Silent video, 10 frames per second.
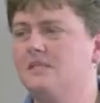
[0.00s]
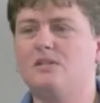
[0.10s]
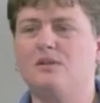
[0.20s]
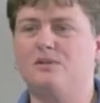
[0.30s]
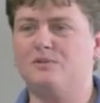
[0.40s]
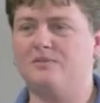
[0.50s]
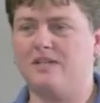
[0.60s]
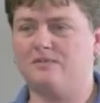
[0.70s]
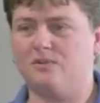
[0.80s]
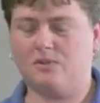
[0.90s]
That's not a
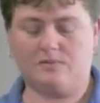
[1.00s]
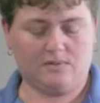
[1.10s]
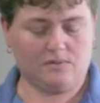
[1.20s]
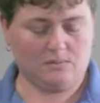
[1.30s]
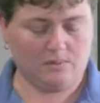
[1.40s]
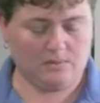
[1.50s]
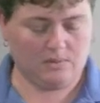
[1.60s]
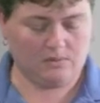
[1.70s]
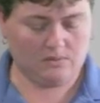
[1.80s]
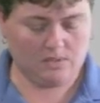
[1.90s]
newsflash for those of us who work
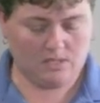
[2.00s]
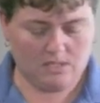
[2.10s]
with youth.